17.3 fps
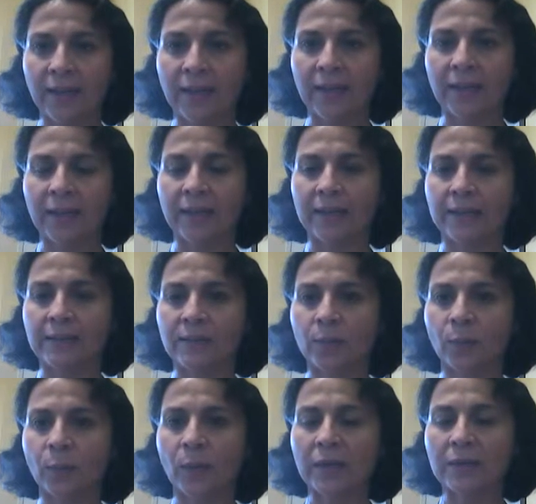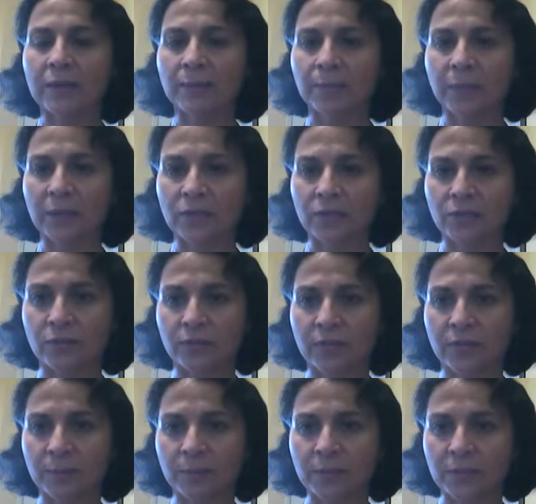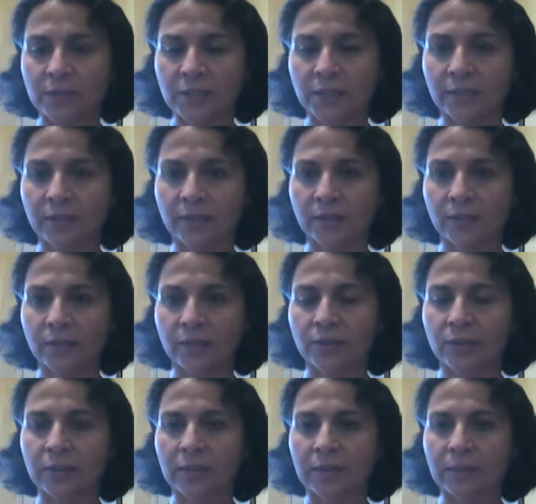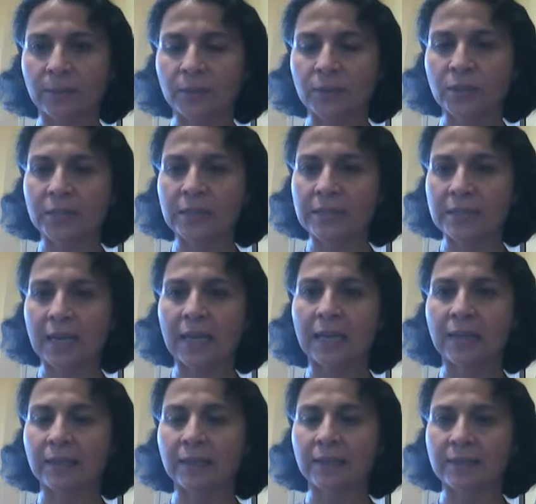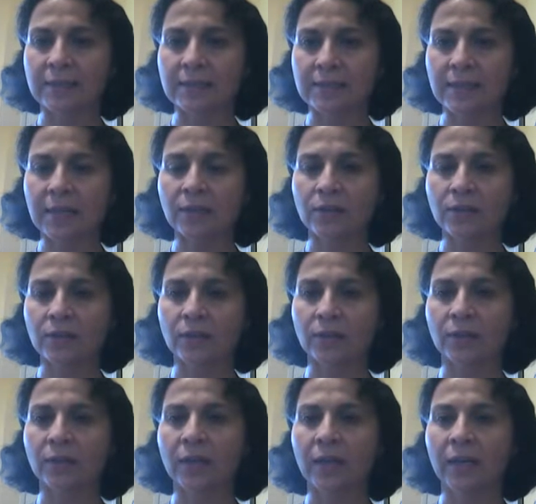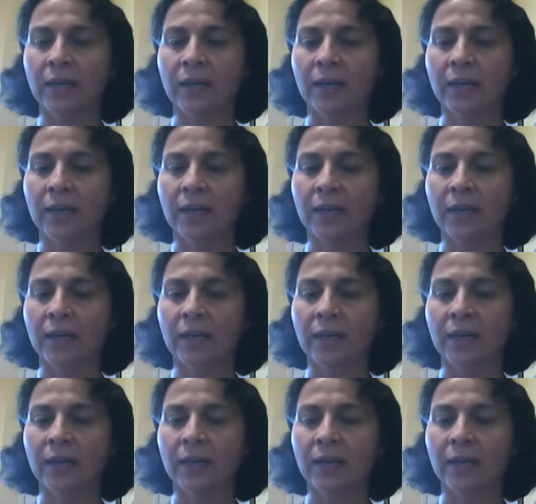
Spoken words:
And one picture in particular, she's standing in the center,